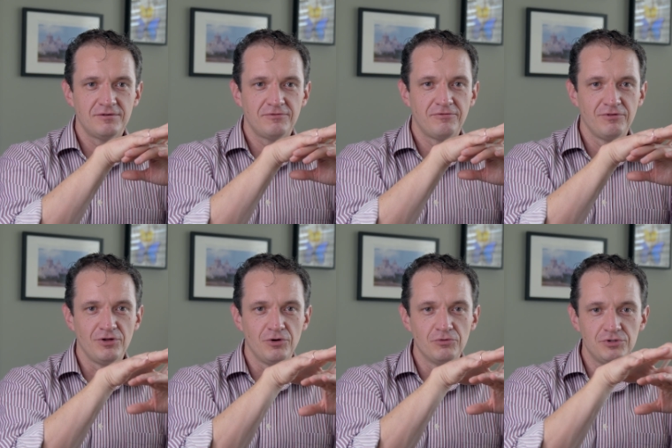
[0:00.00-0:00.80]

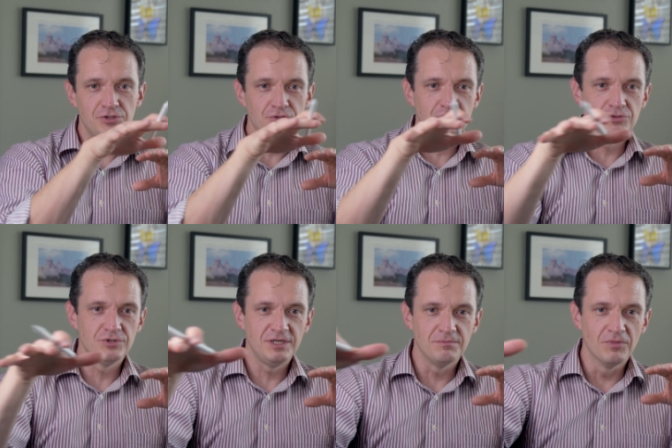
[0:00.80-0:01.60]
flow due to
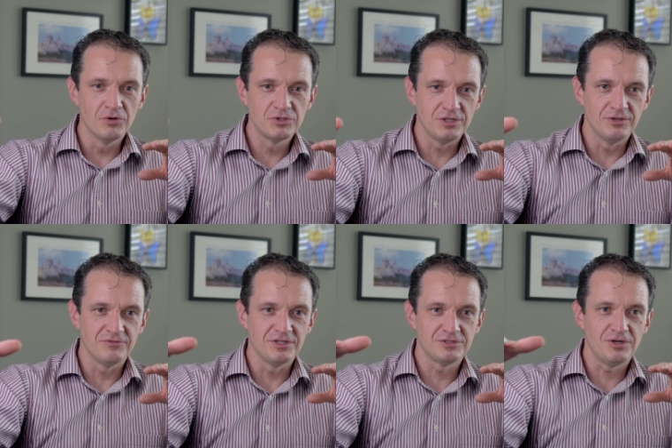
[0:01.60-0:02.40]
the motion
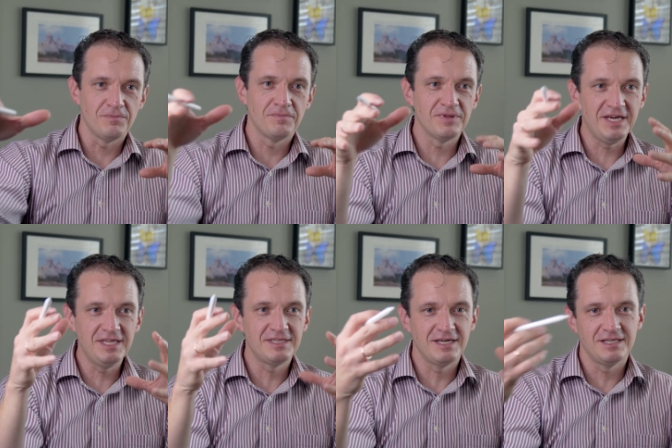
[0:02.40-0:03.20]
of the top
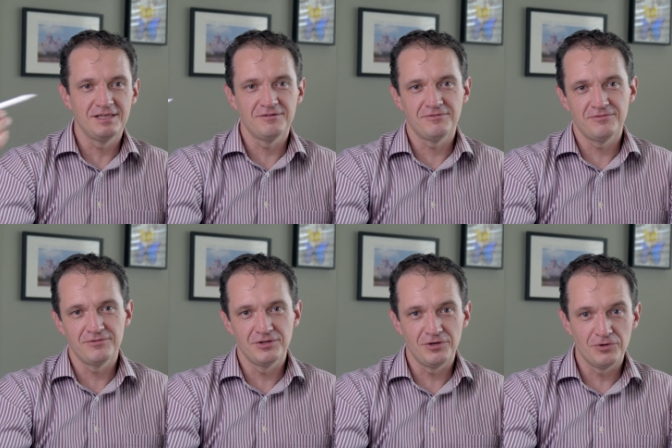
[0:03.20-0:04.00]
plate and the
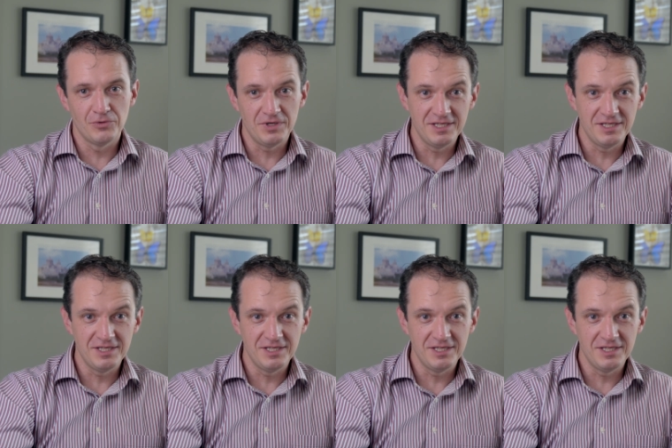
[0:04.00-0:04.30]
flow